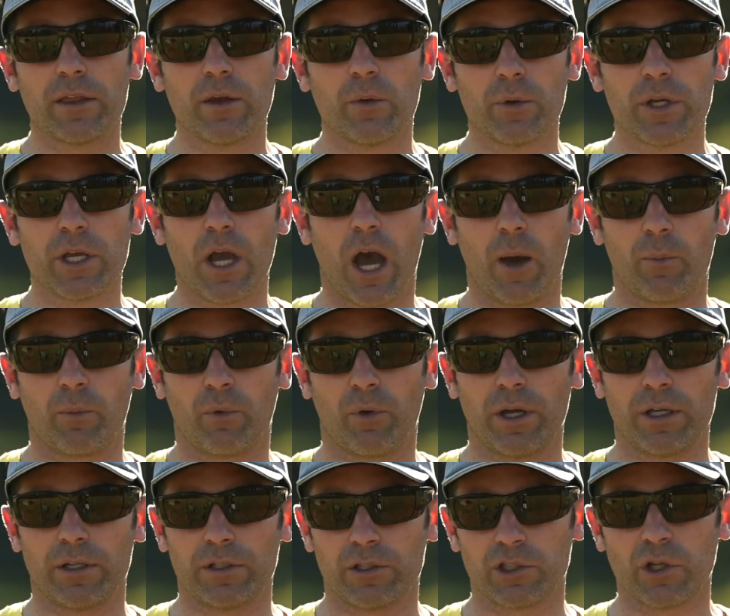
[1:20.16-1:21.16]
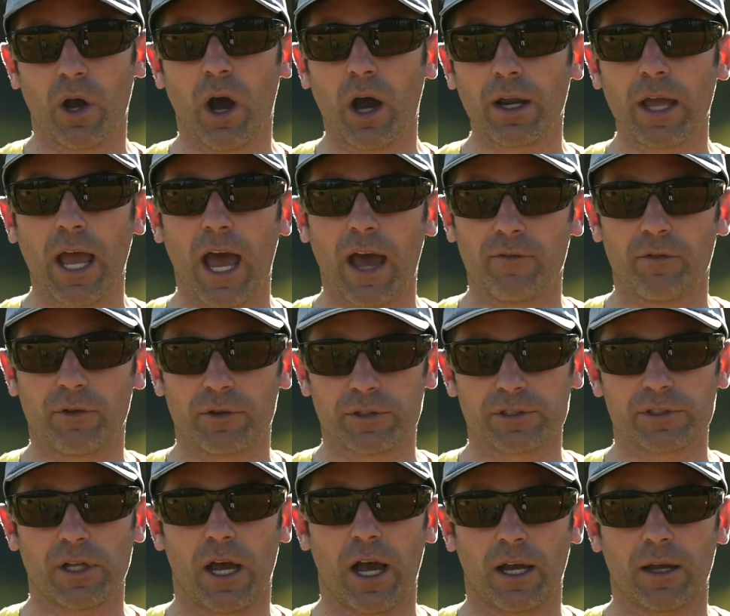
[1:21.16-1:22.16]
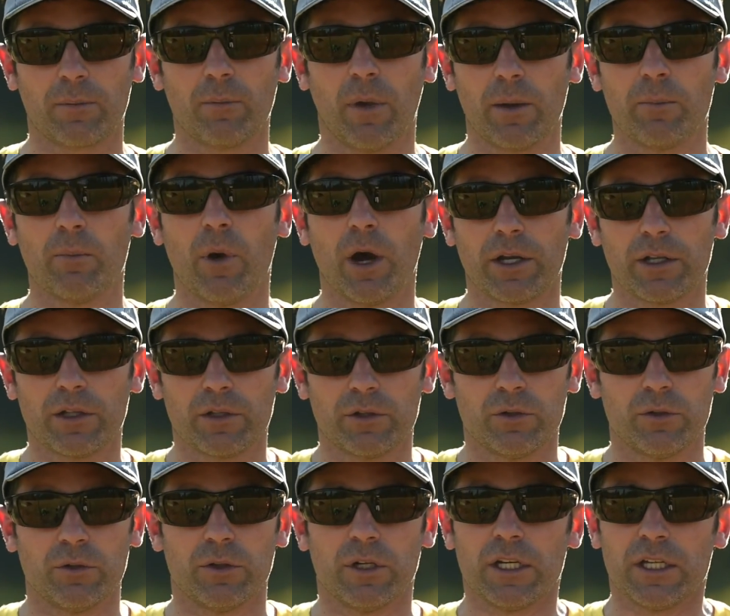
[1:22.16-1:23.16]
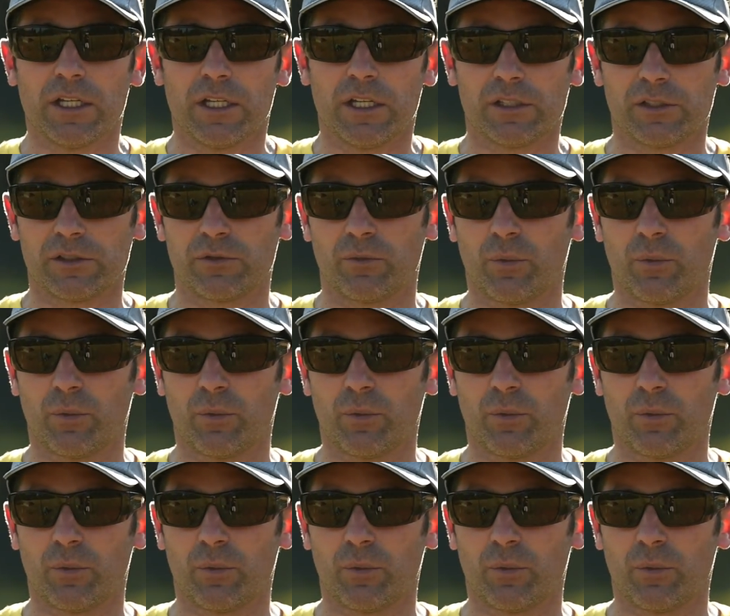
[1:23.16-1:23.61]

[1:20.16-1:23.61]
that we operate is Sean Haverstock, my buddy who is